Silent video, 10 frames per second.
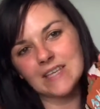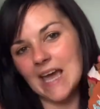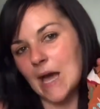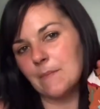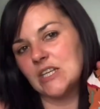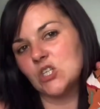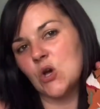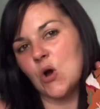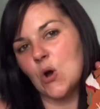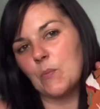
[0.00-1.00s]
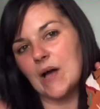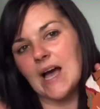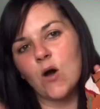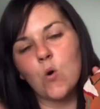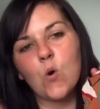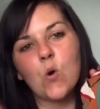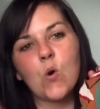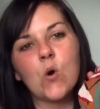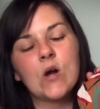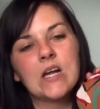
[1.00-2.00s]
cami top, or